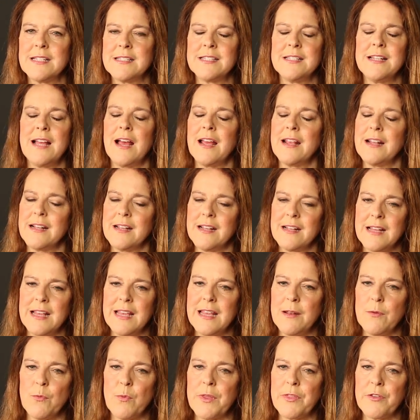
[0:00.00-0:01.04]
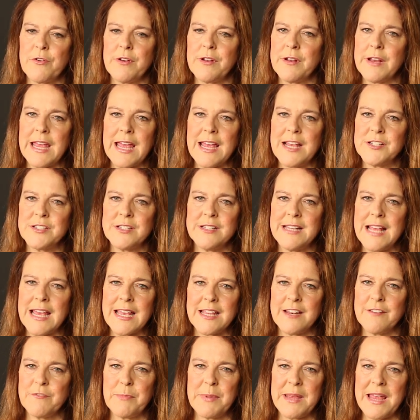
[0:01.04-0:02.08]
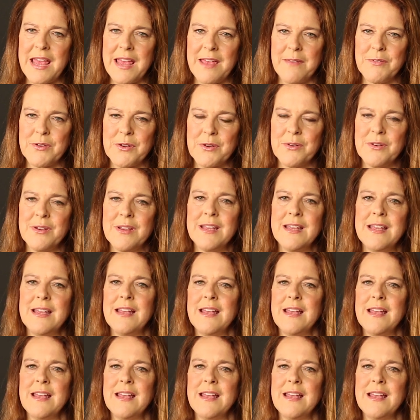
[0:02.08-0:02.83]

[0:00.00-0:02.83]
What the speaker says: It's not in where they're engaged in negative behavior.